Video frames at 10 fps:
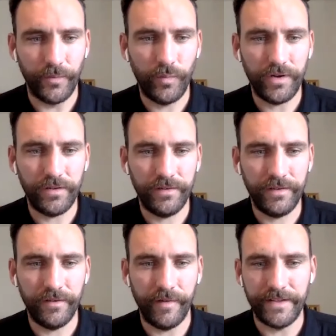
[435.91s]
what
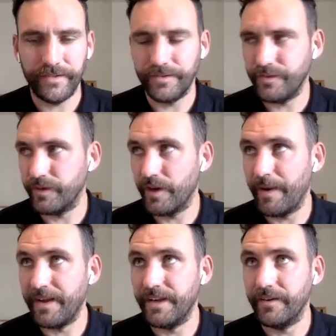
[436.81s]
Lorenzo is talking
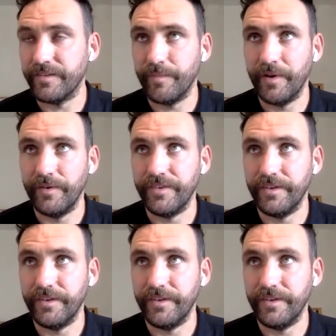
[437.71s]
about here, I suppose,